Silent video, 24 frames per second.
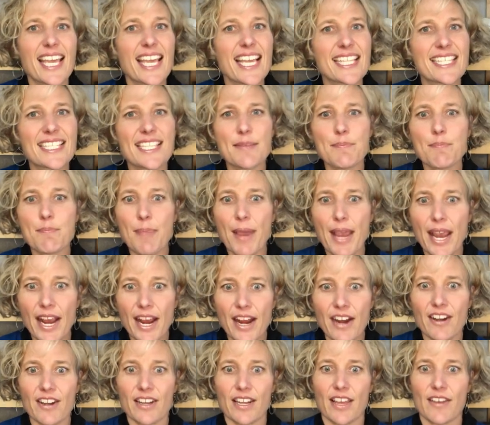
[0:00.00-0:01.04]
it's
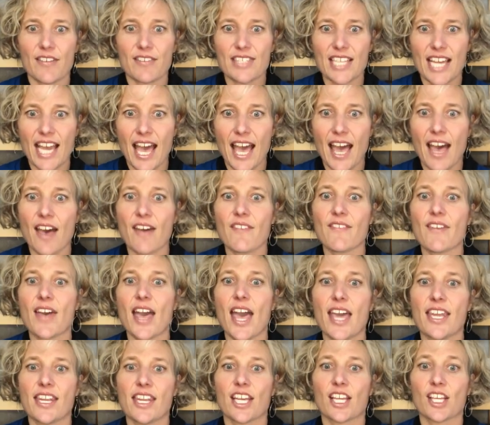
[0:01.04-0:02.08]
imperative to have
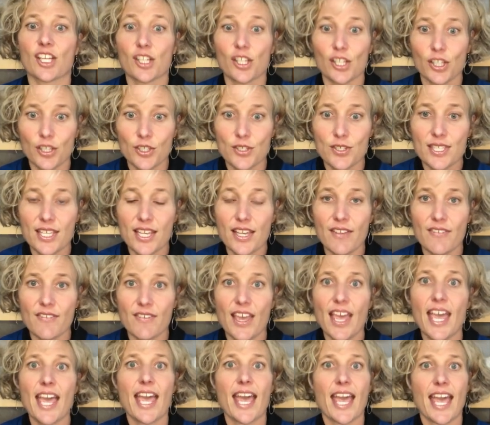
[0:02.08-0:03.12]
an inclusive
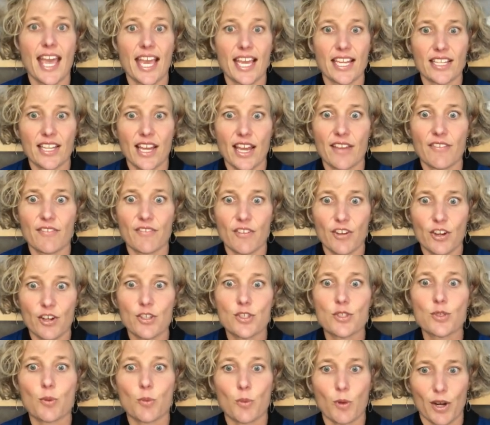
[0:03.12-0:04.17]
and
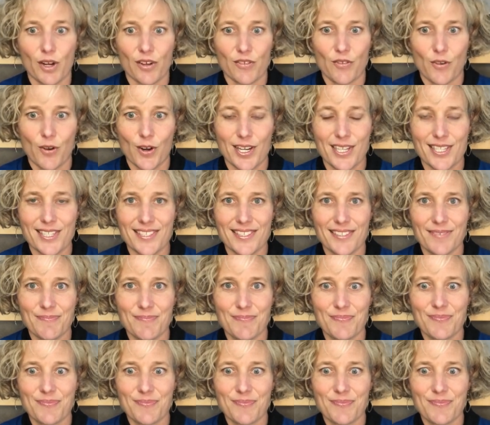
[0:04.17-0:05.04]
diverse workforce.